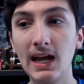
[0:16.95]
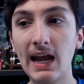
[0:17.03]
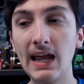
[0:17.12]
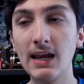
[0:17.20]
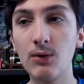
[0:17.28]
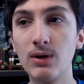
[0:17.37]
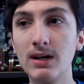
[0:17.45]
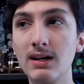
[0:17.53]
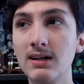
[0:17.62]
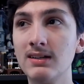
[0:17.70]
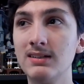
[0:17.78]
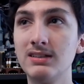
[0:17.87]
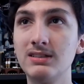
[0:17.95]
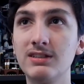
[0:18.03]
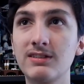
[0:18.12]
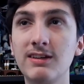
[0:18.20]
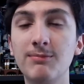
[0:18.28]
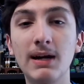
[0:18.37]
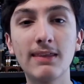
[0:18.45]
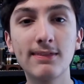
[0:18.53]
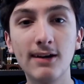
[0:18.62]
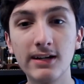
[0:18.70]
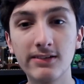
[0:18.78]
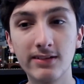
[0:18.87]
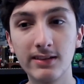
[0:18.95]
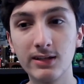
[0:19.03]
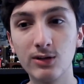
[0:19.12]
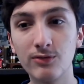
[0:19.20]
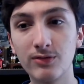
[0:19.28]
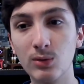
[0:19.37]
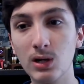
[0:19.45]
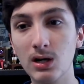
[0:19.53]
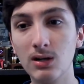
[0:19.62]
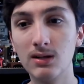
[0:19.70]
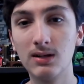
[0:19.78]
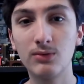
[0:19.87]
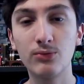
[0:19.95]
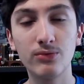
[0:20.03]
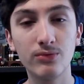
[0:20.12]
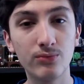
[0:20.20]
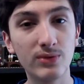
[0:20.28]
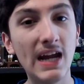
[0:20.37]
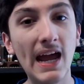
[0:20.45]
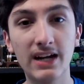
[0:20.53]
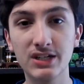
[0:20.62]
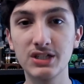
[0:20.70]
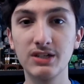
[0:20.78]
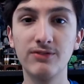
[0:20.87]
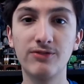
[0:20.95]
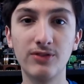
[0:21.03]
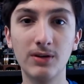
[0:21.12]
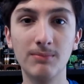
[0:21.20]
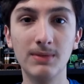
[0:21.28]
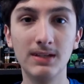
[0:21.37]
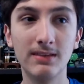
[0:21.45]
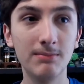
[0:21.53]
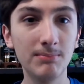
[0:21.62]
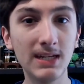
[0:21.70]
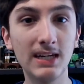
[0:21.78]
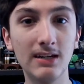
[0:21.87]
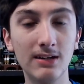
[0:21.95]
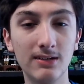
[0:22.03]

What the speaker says: and I want to just give my thoughts on the overall reaction from the media.